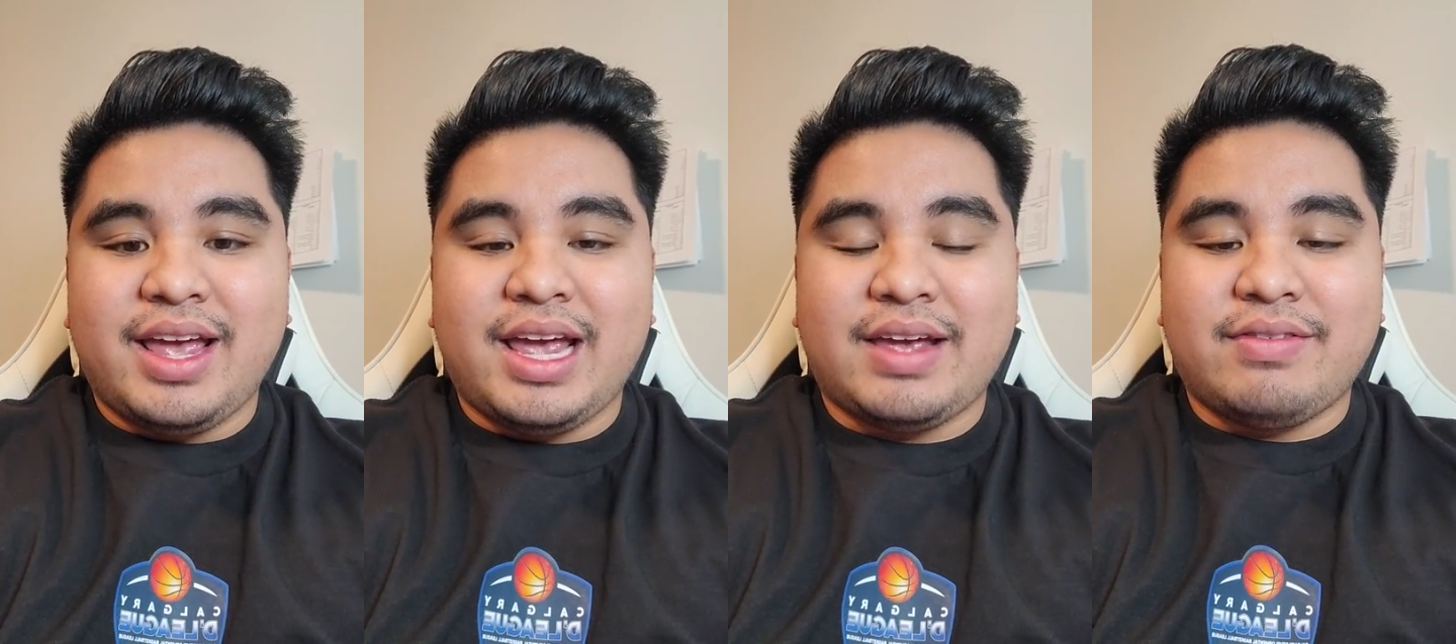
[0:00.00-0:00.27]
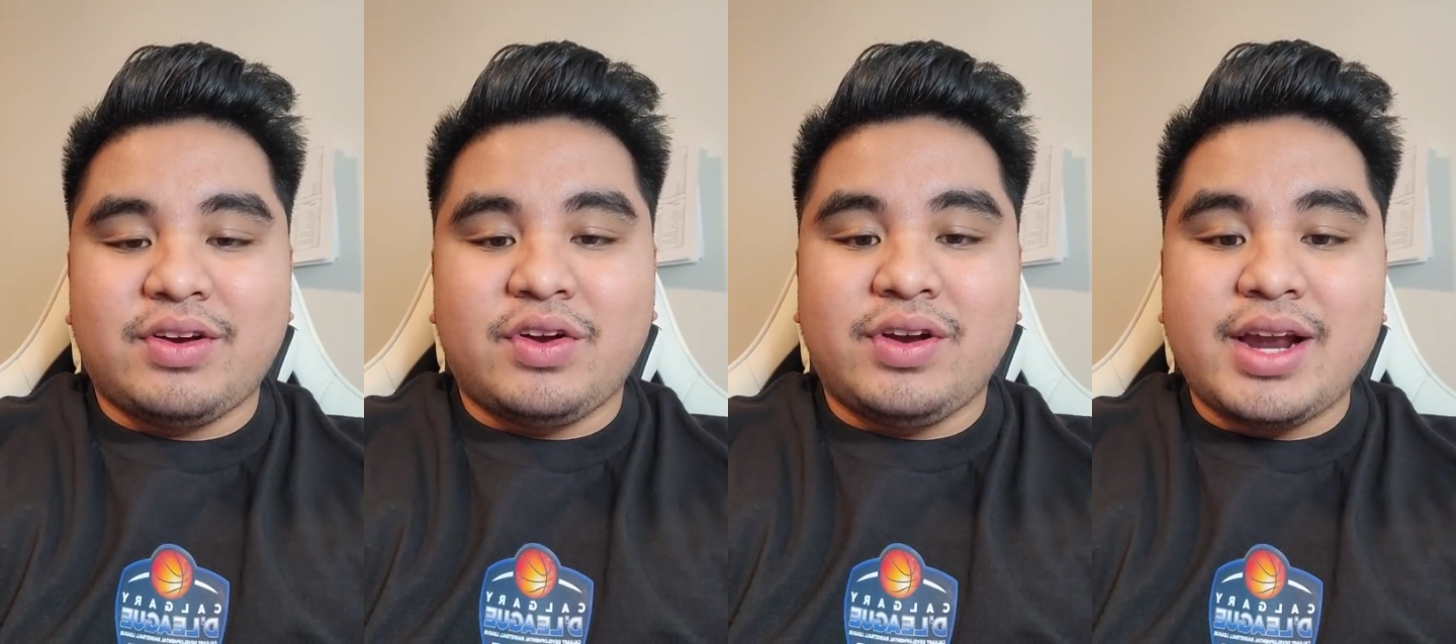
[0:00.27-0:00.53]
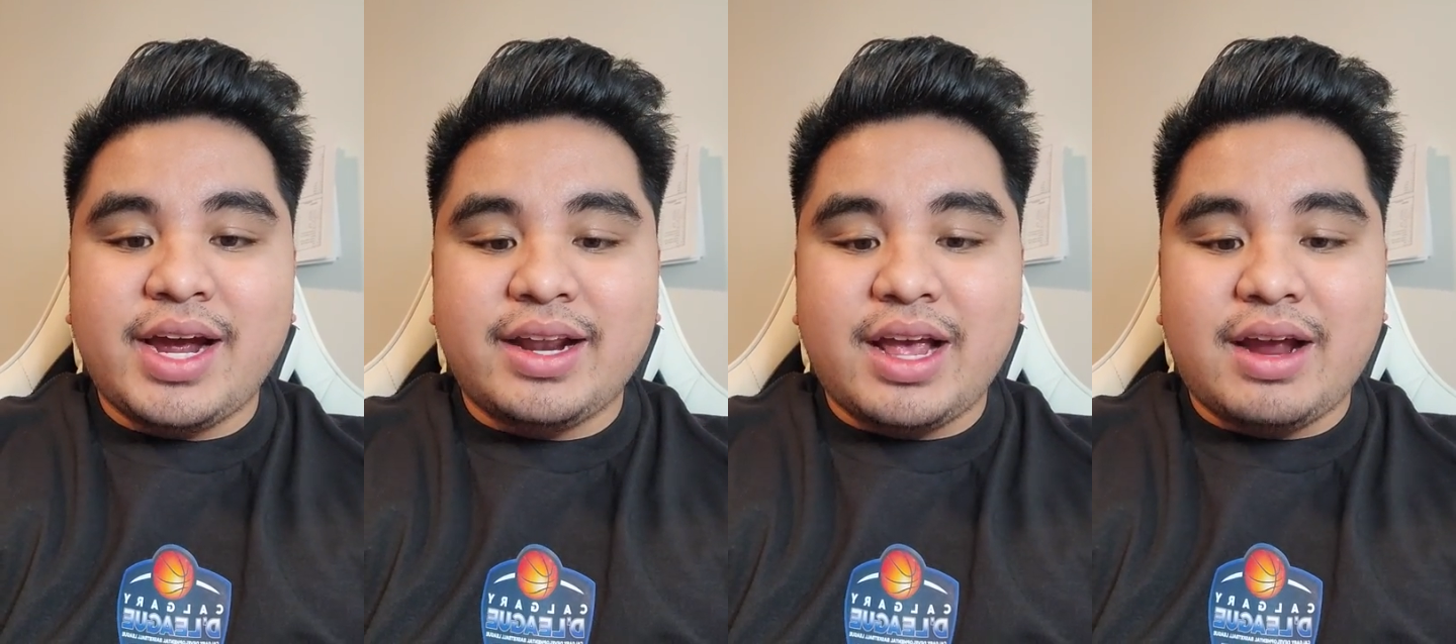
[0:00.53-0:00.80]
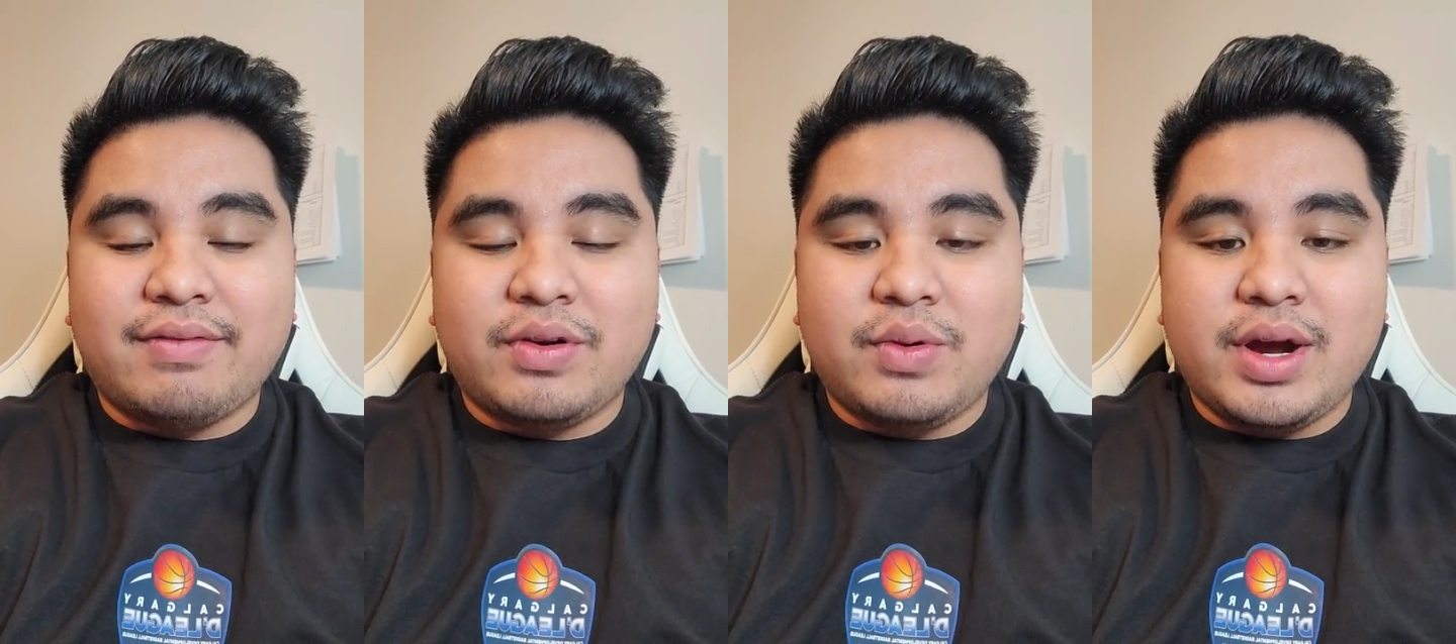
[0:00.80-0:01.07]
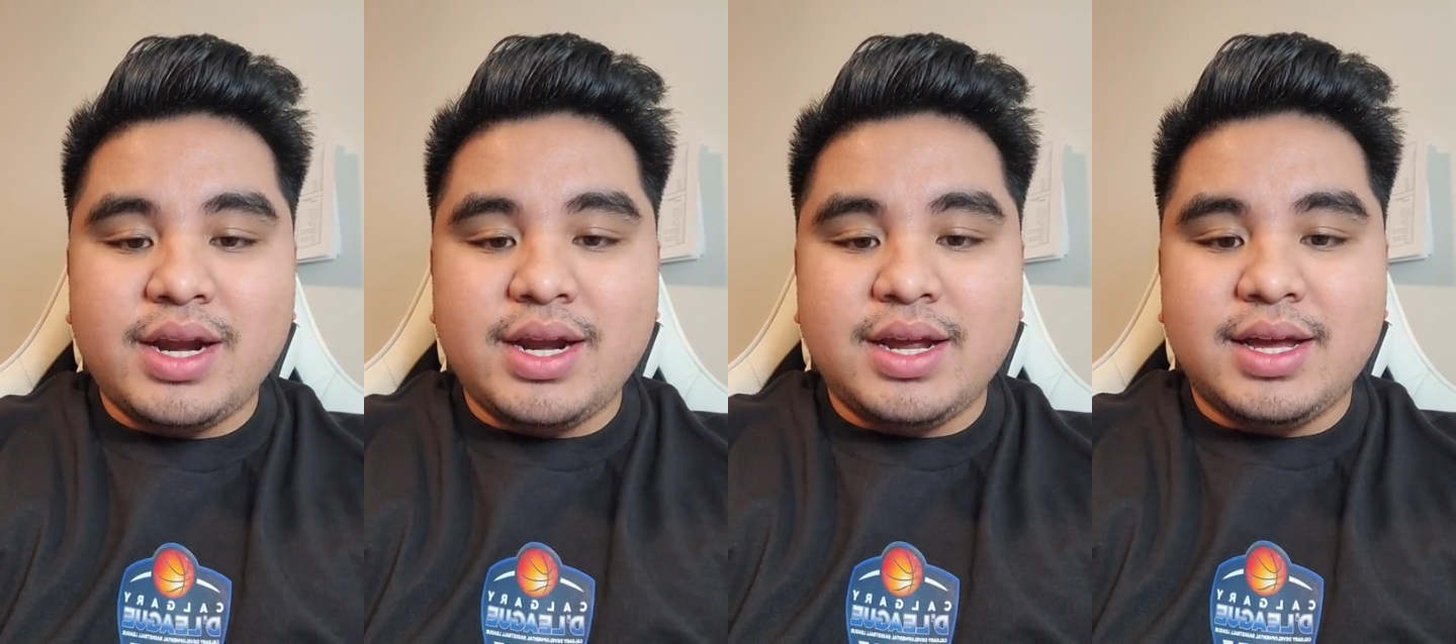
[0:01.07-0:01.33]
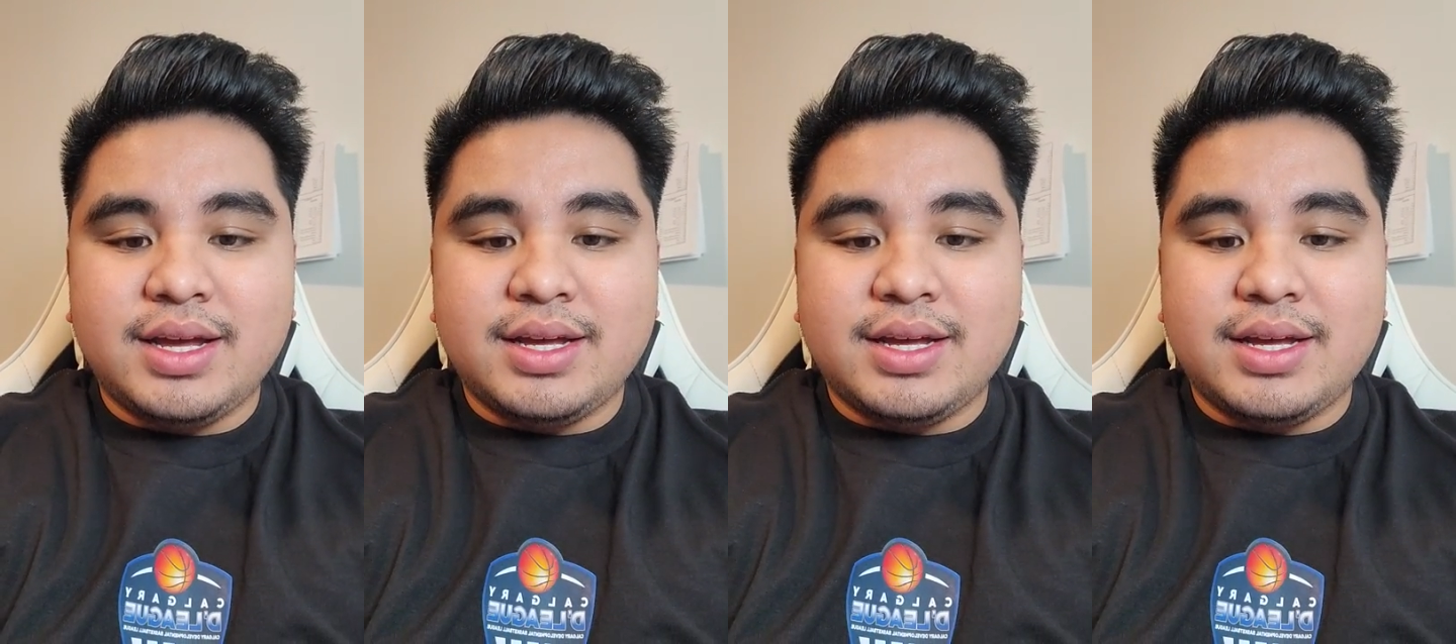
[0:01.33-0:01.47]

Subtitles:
Have a good night, everyone.